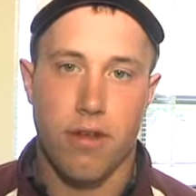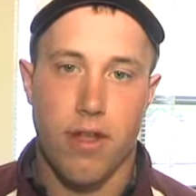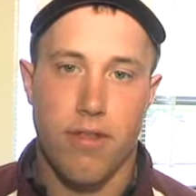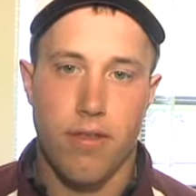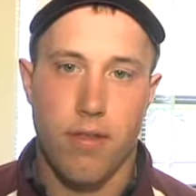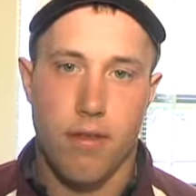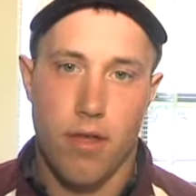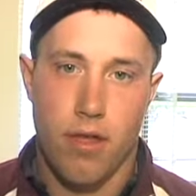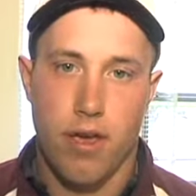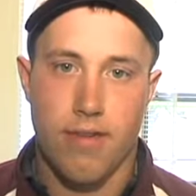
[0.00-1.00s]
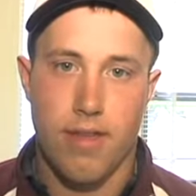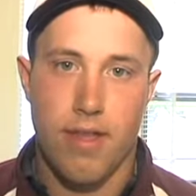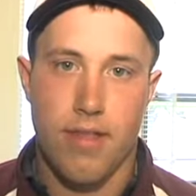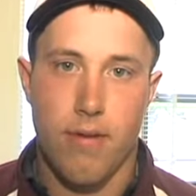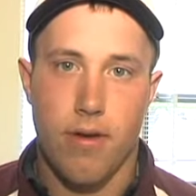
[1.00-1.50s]
That's, like I said,
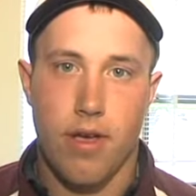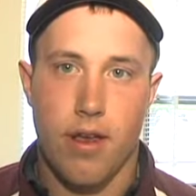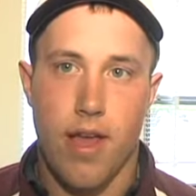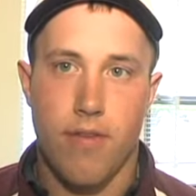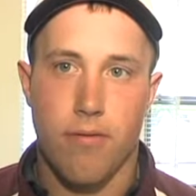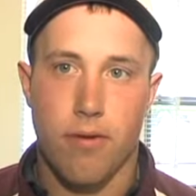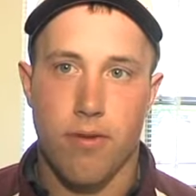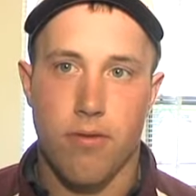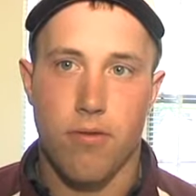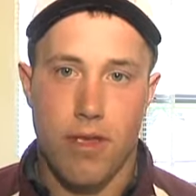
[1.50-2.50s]
that's what I like to ask for in a school.